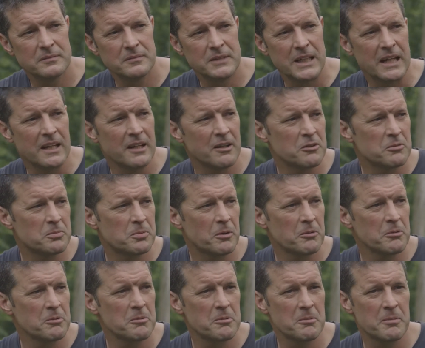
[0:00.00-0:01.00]
Yeah, that was
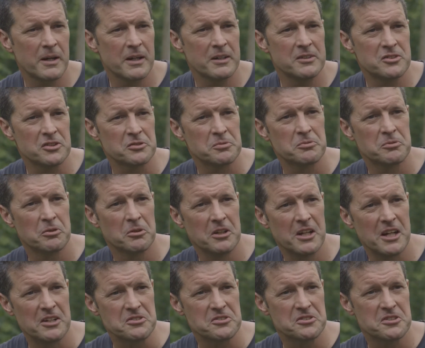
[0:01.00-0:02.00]
probably about just before
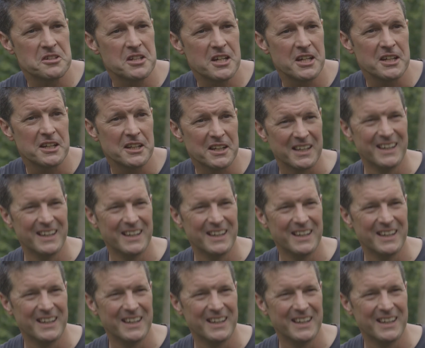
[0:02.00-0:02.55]
lunch today.